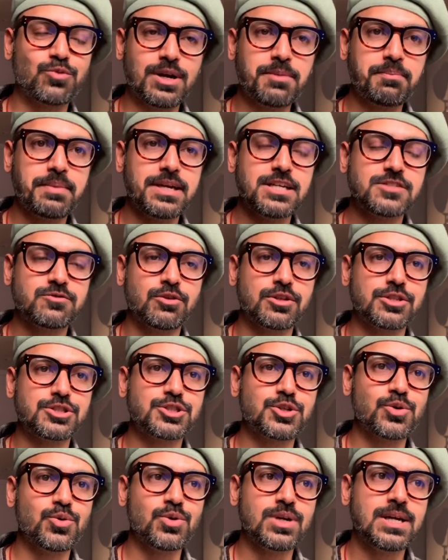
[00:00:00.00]
piece for the
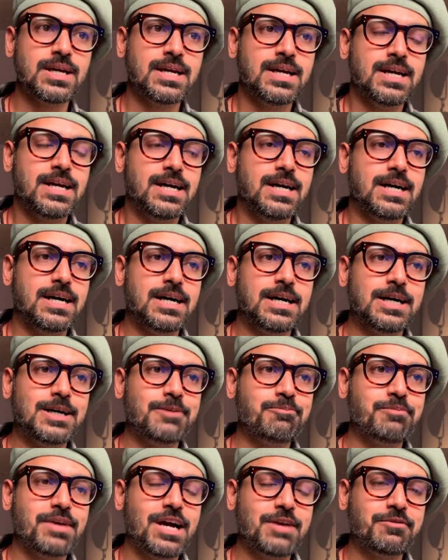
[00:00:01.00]
shoot,
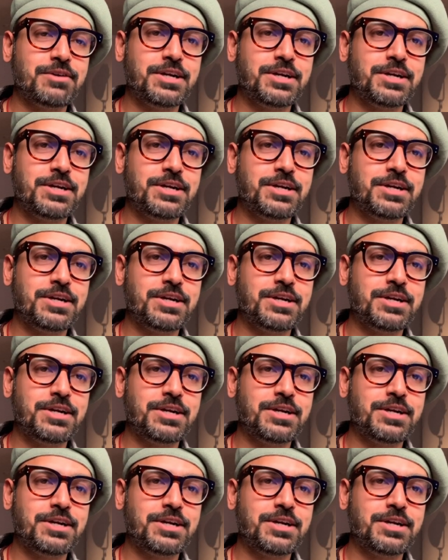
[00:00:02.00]
and we